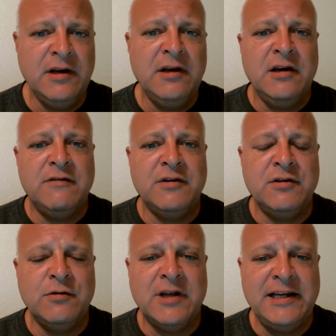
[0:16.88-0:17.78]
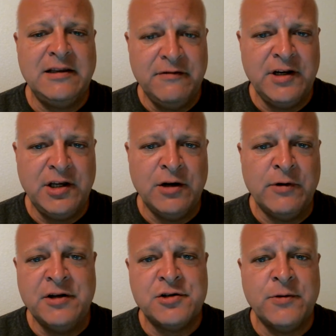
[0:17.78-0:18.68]
If you do like the video and
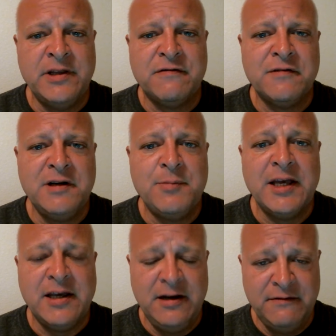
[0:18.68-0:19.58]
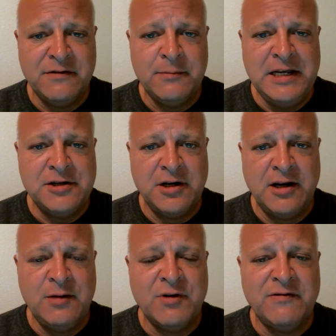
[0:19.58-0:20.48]
enjoy the free pick and information
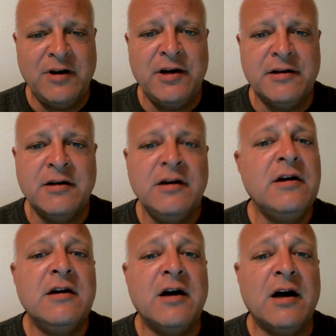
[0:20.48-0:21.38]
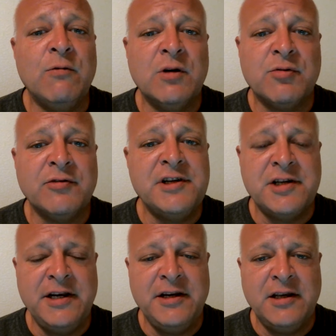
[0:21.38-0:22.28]
I provide, I would
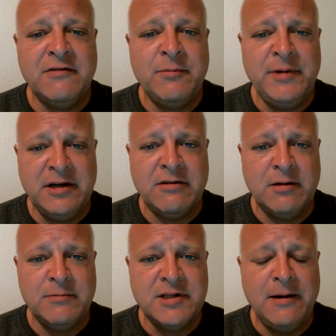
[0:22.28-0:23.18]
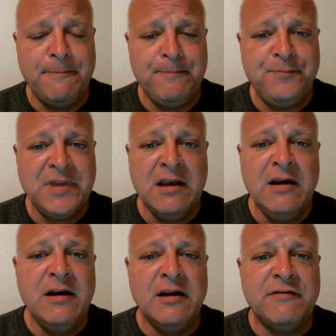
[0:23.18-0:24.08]
appreciate you giving me the thumbs up.
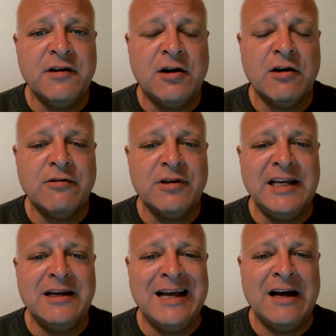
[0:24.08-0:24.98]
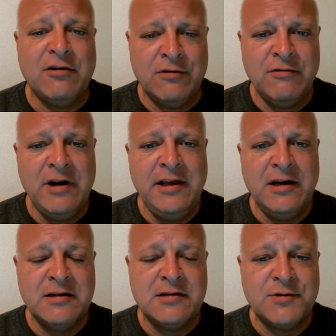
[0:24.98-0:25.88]
If you're currently not already
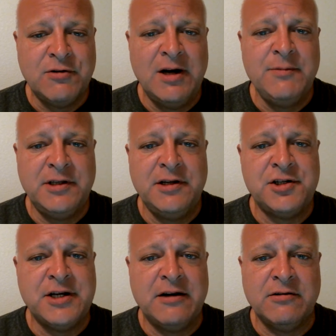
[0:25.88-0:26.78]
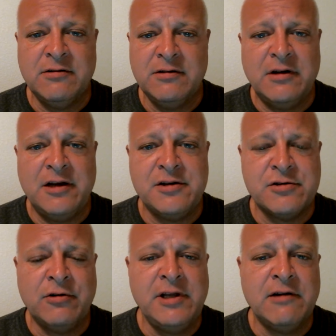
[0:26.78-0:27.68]
a subscriber to the channel, I
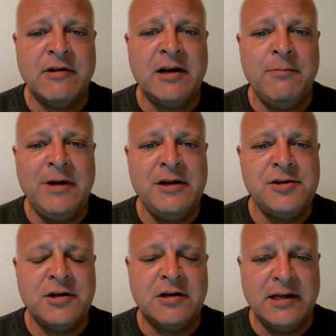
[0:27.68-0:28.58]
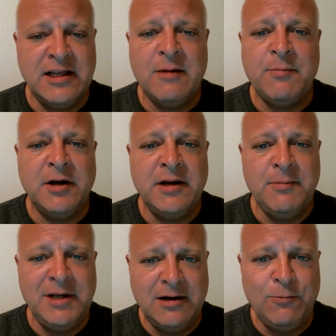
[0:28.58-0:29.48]
strongly recommend you click that button and
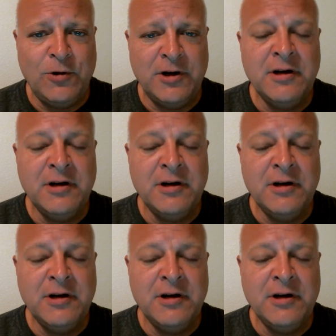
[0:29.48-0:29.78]
become one.